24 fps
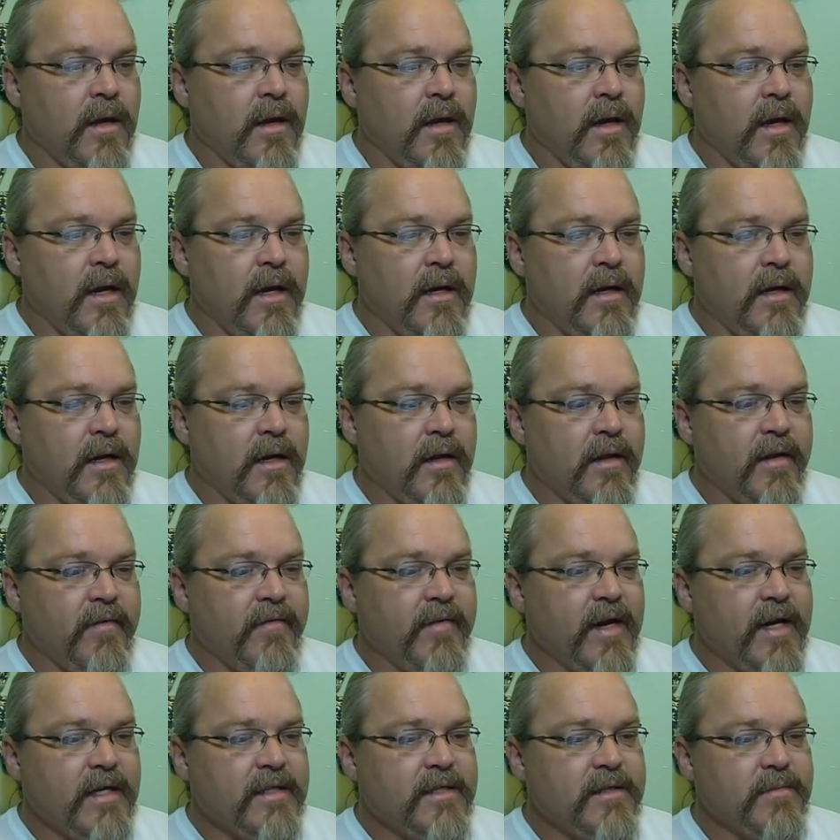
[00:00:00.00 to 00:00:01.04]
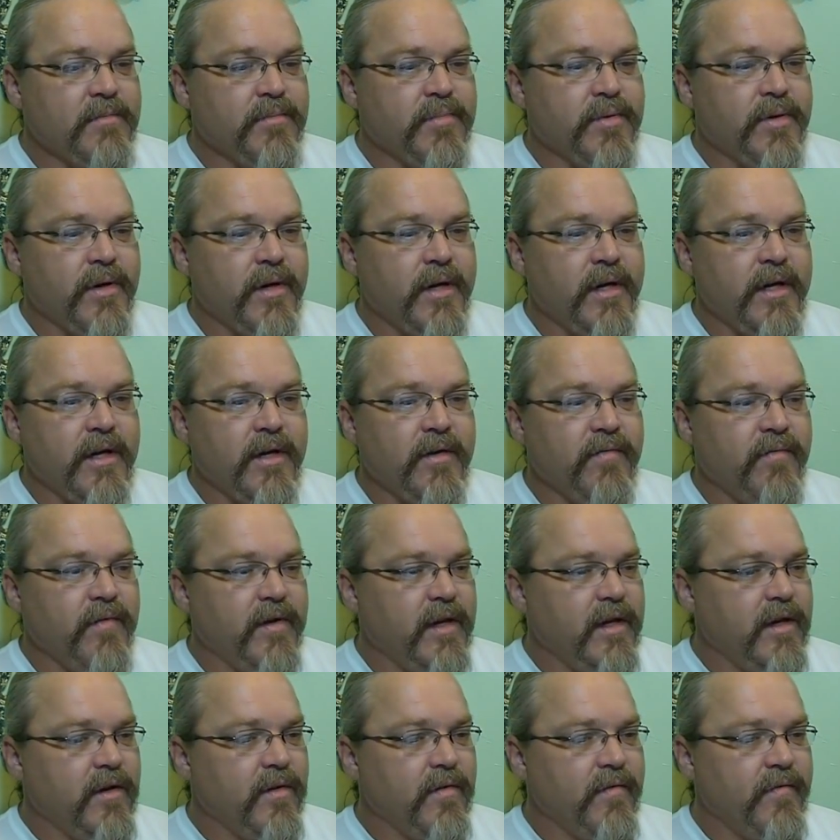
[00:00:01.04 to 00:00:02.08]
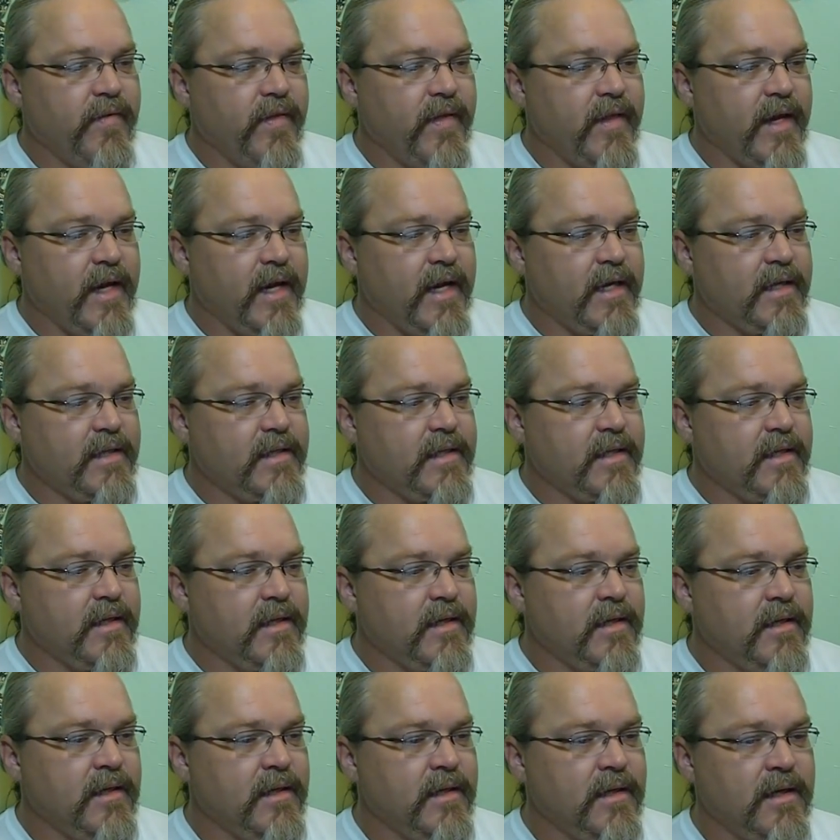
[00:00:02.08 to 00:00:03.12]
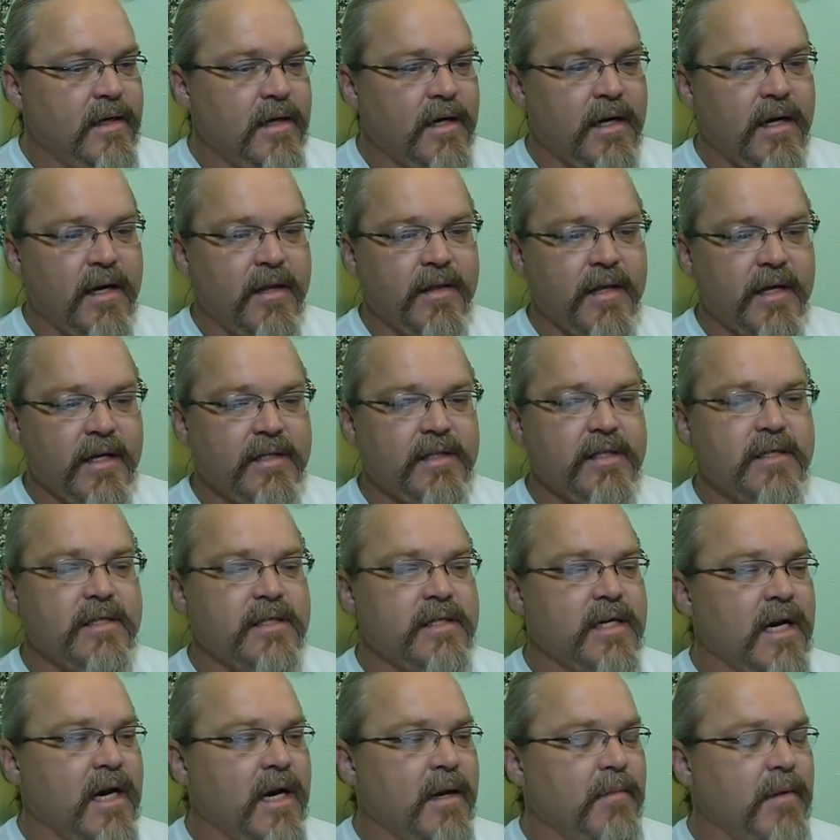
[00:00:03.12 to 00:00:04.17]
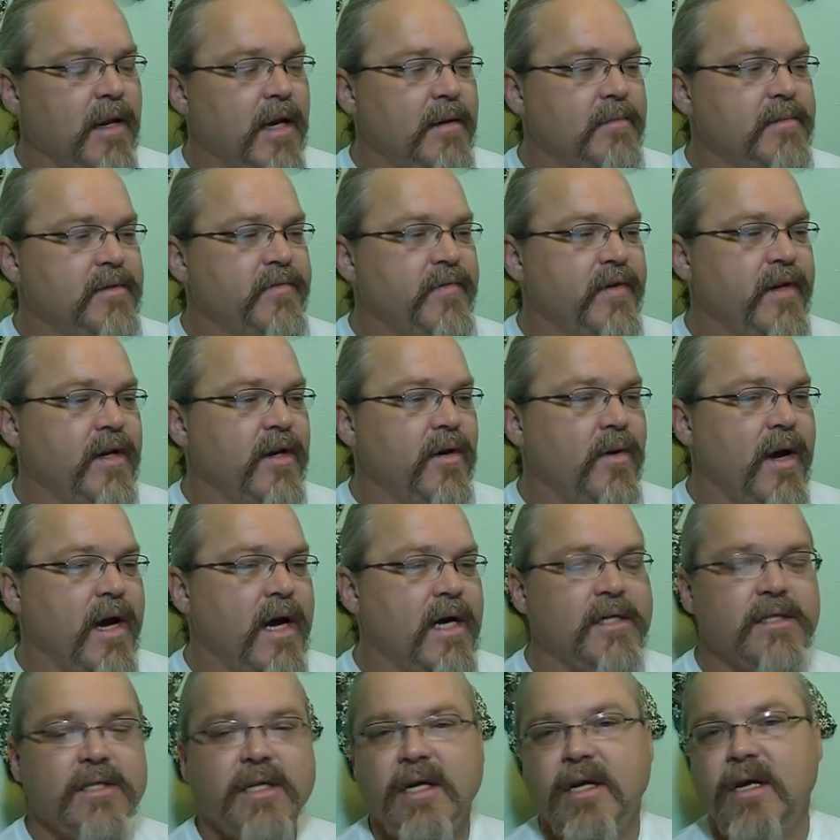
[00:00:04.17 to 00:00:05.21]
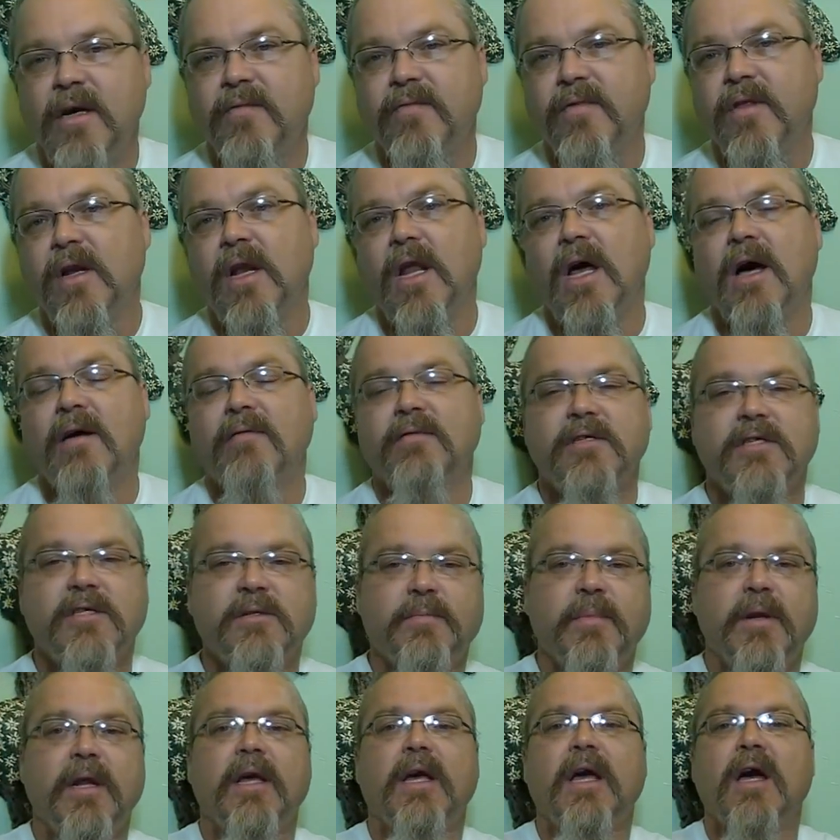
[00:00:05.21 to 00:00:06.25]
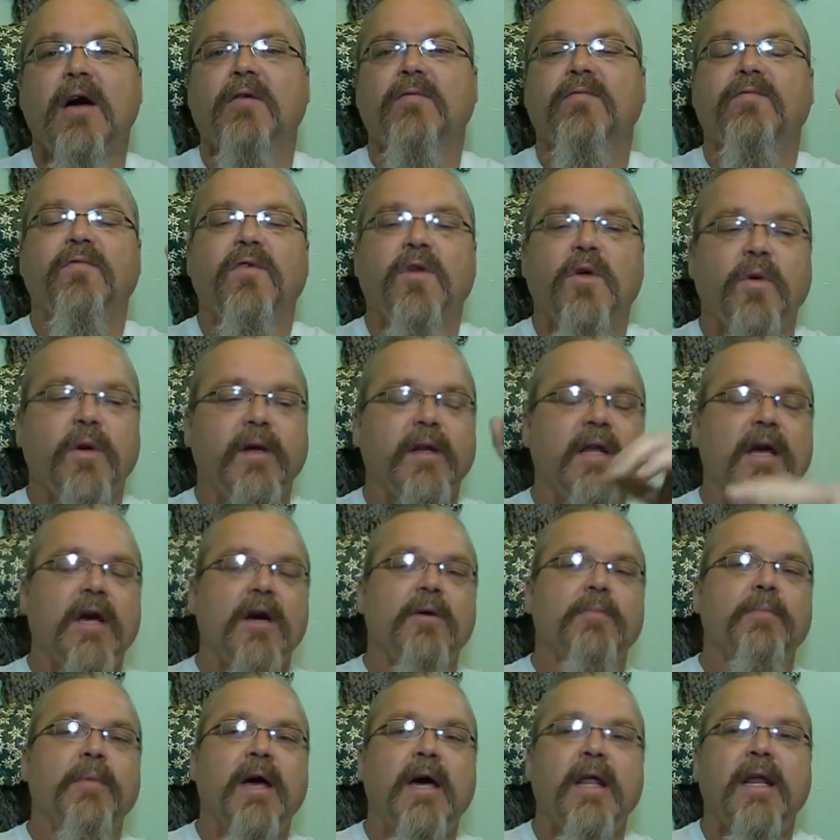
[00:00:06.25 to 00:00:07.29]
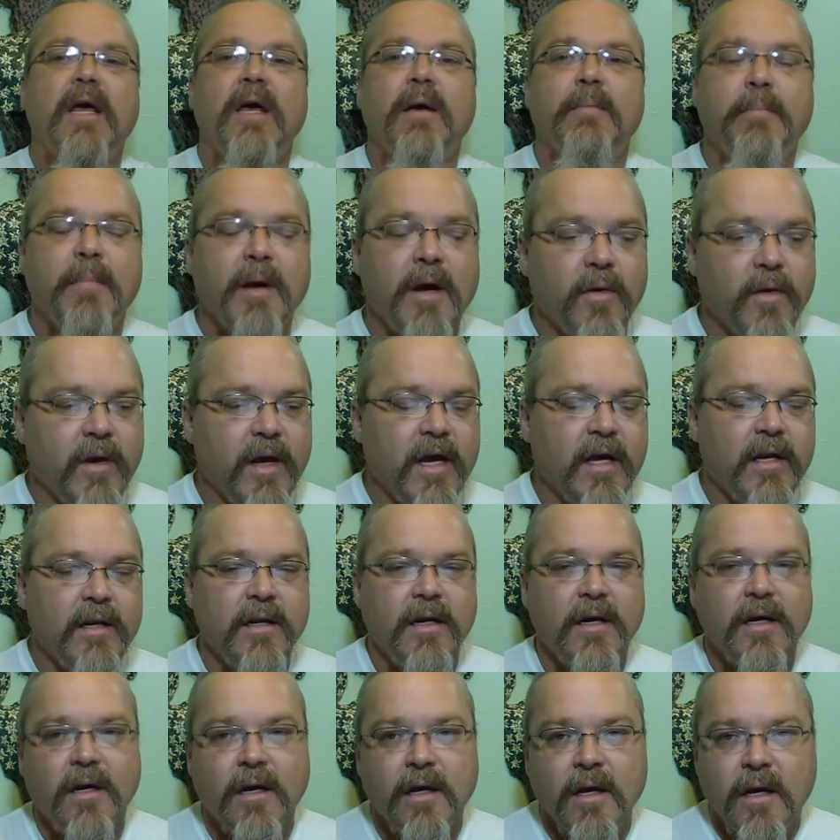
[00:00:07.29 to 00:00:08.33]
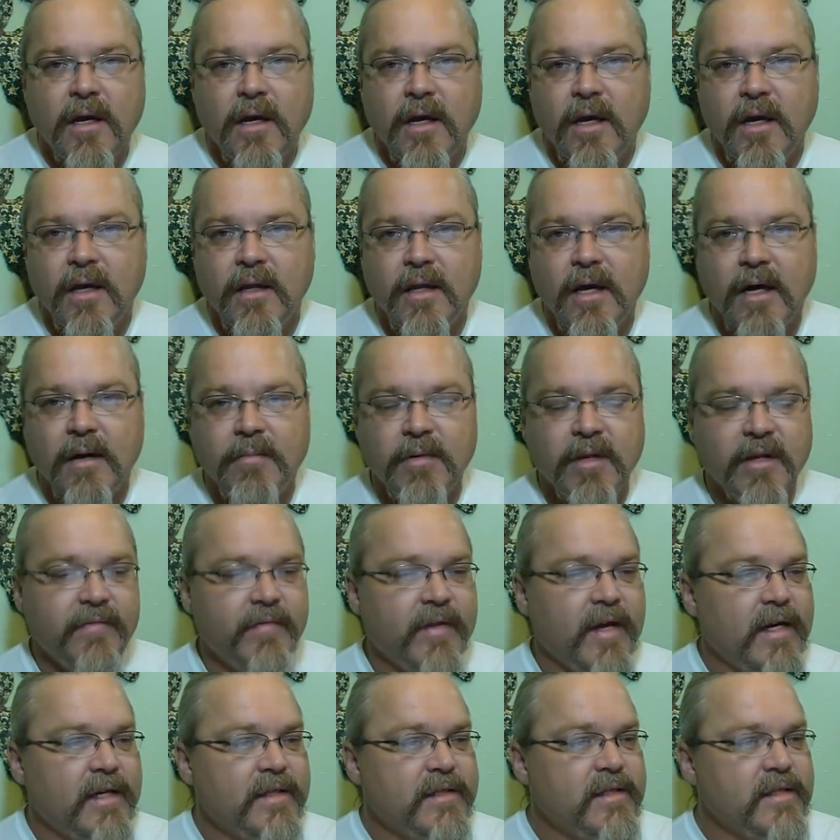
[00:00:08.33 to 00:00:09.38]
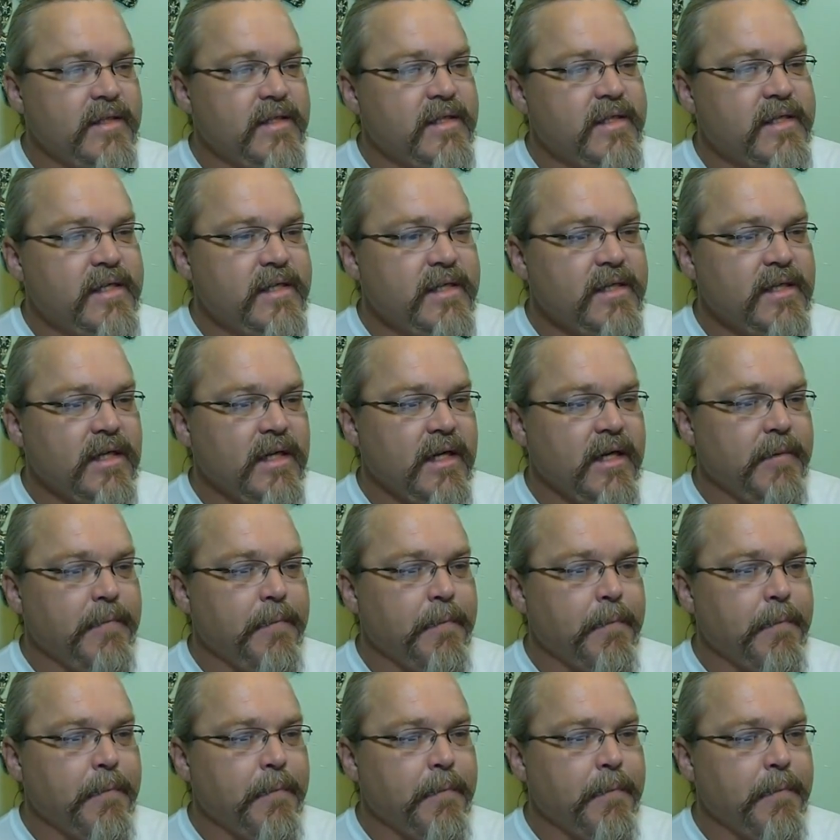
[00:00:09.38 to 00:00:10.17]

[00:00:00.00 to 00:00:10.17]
And uh, they've got some pretty good video of that. Uh, I think it's a time-lapse video, actually, of the lava spitting out and flowing down Mount Etna. And I believe that is in Sicily.